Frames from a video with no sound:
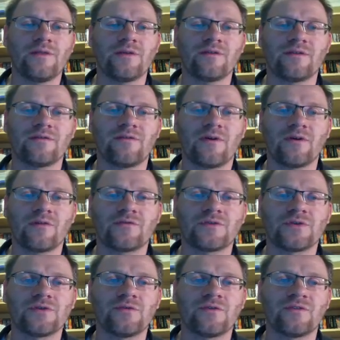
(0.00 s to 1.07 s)
this is a value of
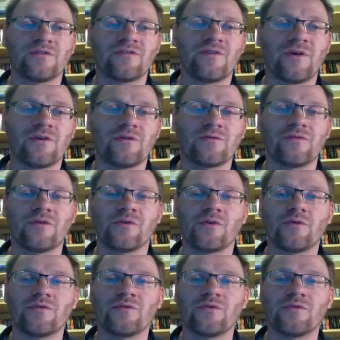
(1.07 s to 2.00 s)
2, this is a value of 0,